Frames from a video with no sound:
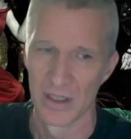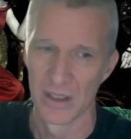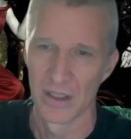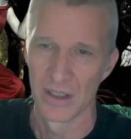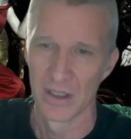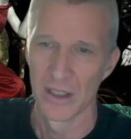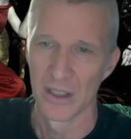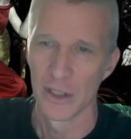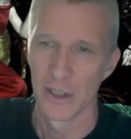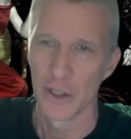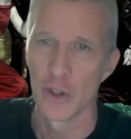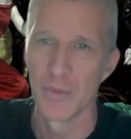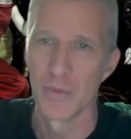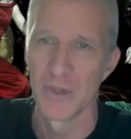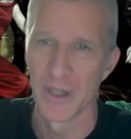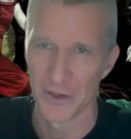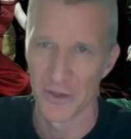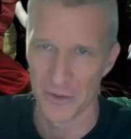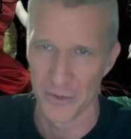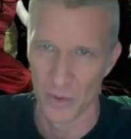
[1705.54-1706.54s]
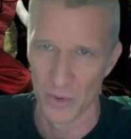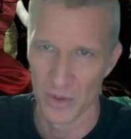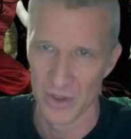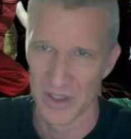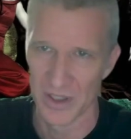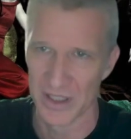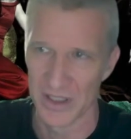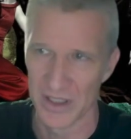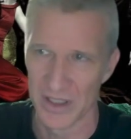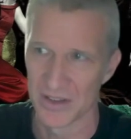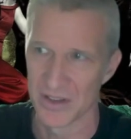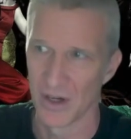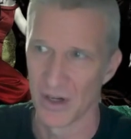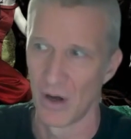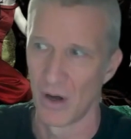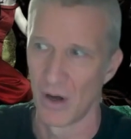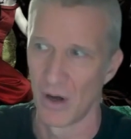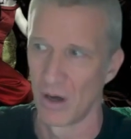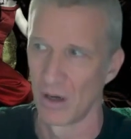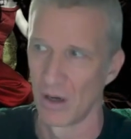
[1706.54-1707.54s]
human authorities
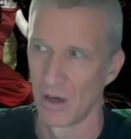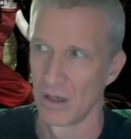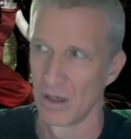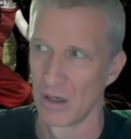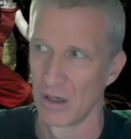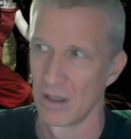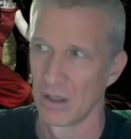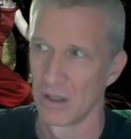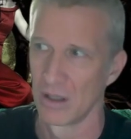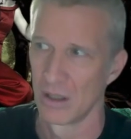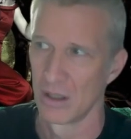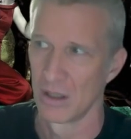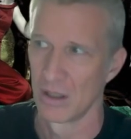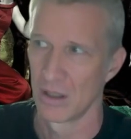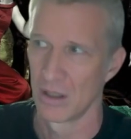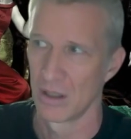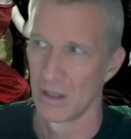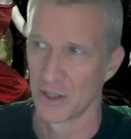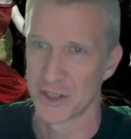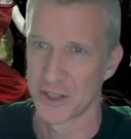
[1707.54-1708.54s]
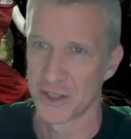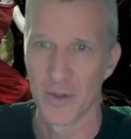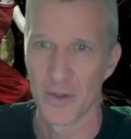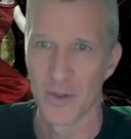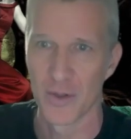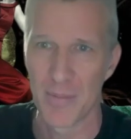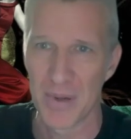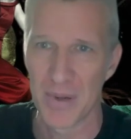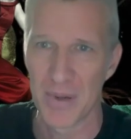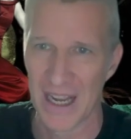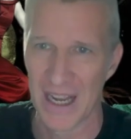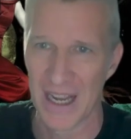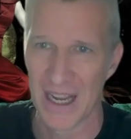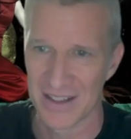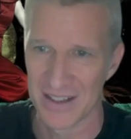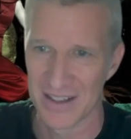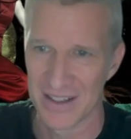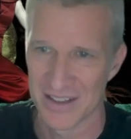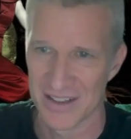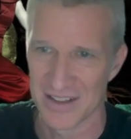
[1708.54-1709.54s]
are scraping at
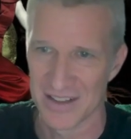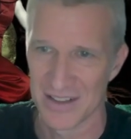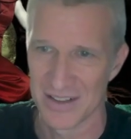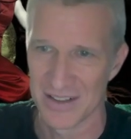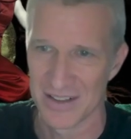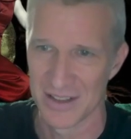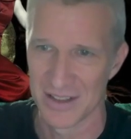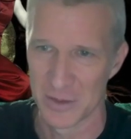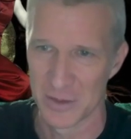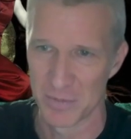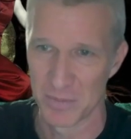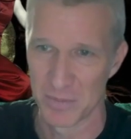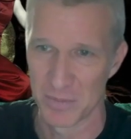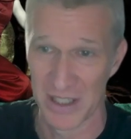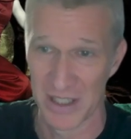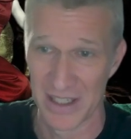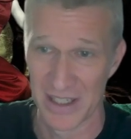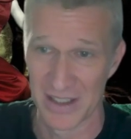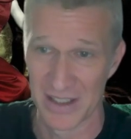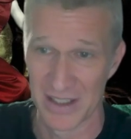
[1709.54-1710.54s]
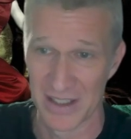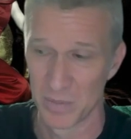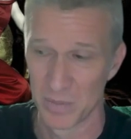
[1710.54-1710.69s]
this place,